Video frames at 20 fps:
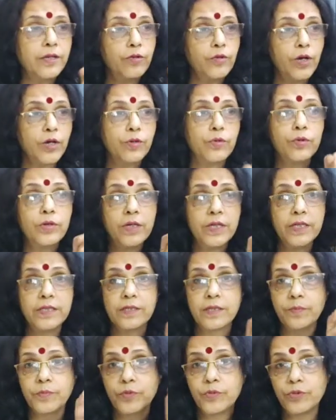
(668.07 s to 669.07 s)
You are only
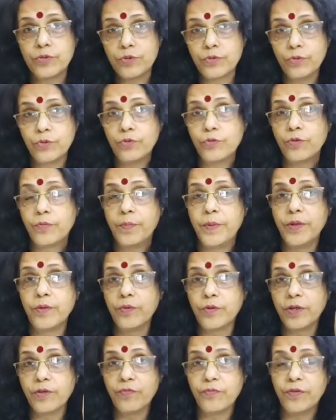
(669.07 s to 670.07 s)
supposed to look
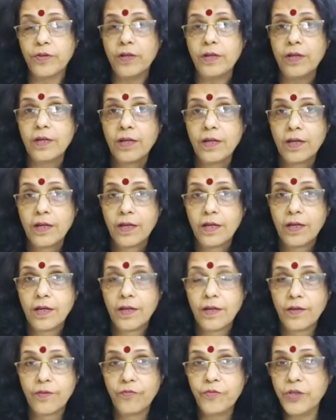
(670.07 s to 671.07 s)
beautiful
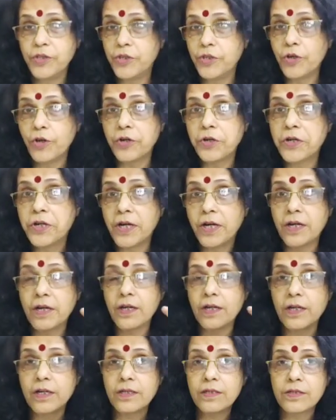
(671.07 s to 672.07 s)
with your
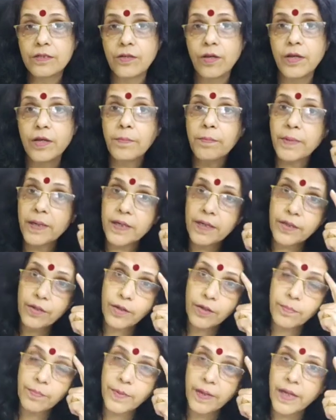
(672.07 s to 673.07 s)
curlers on, but
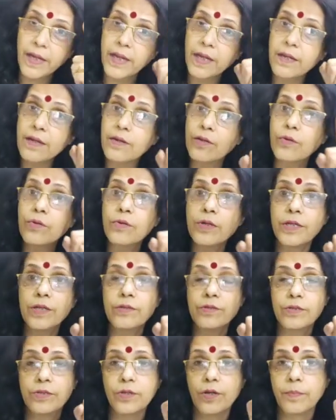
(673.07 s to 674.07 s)
your brain, don't
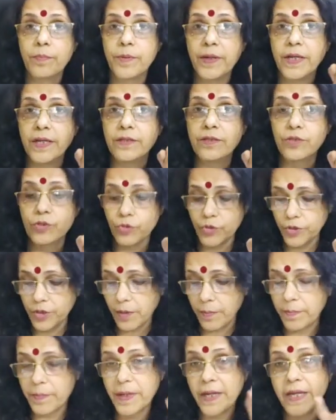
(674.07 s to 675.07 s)
use your brain. So
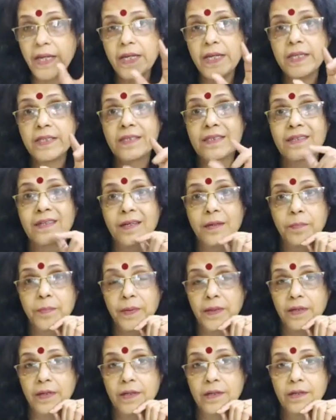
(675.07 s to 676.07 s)
your brain is
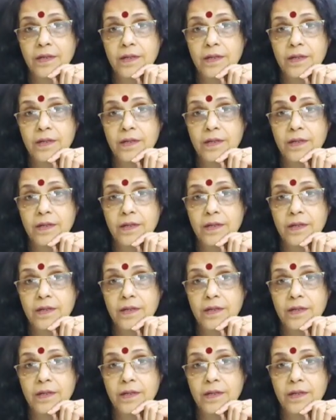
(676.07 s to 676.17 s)
crippled.